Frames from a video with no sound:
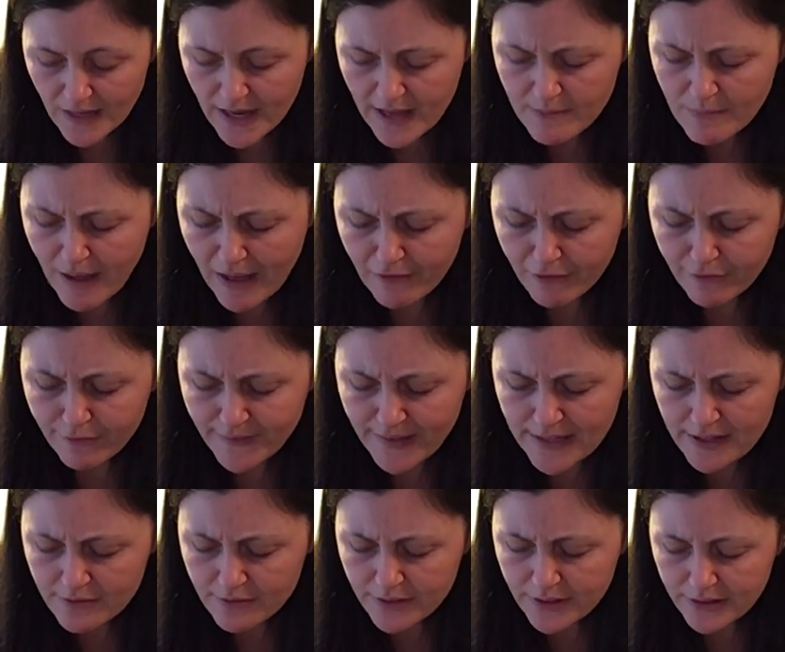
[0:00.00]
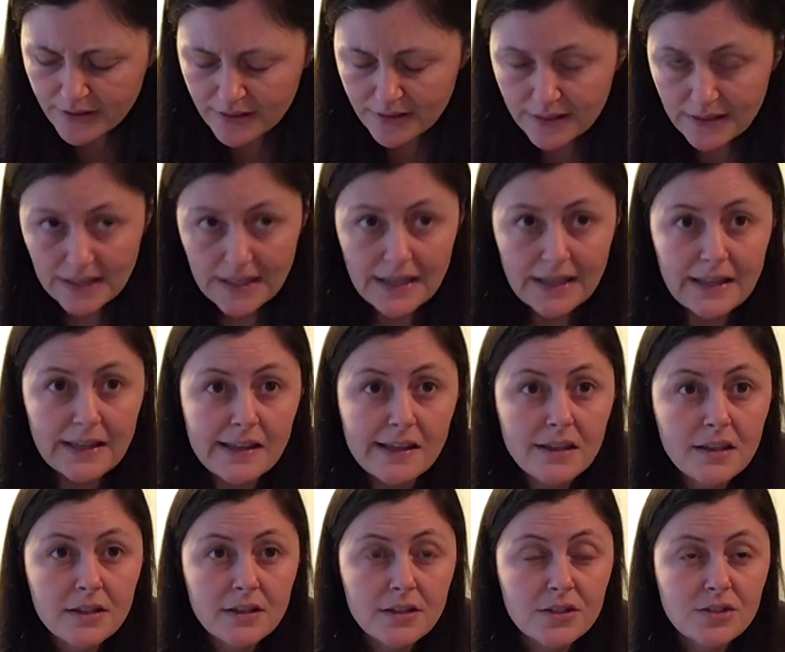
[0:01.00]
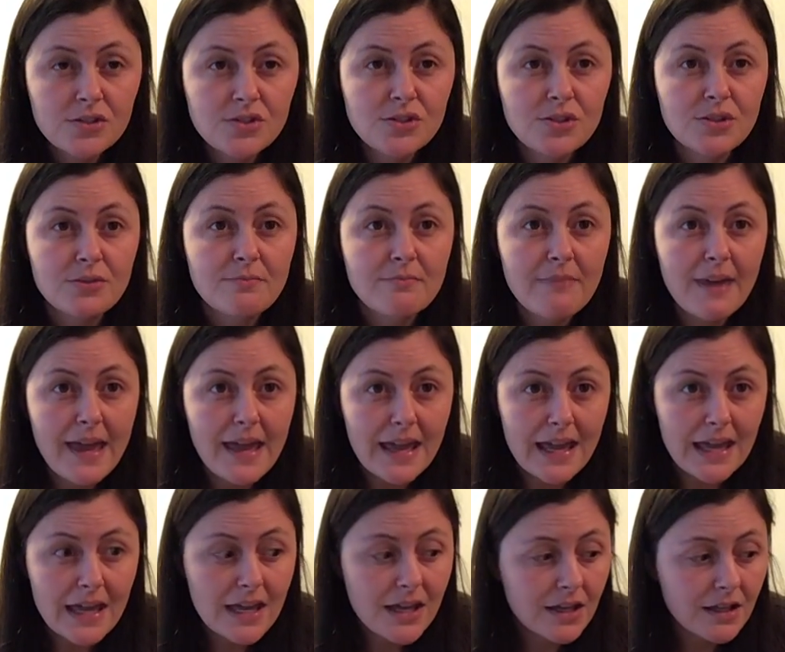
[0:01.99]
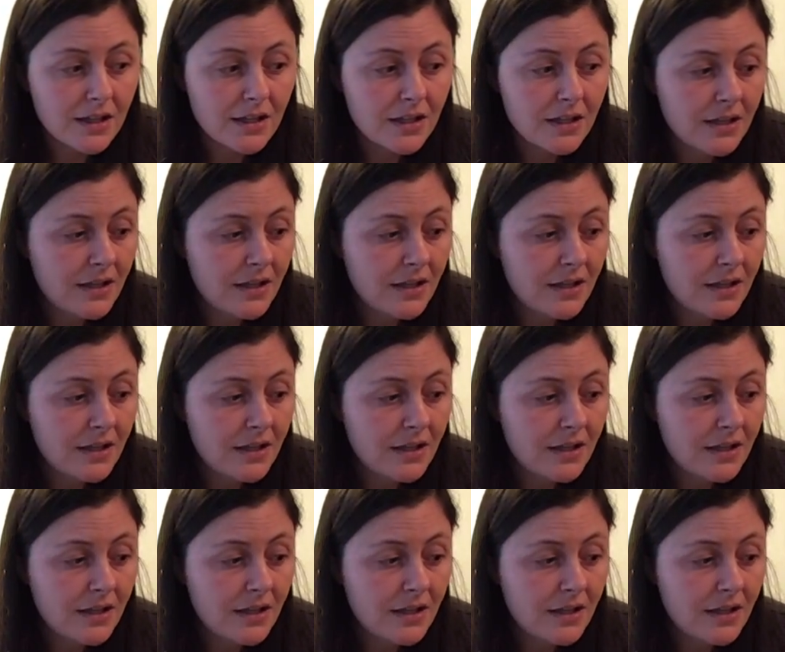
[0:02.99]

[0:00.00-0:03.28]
And my favorite thing to make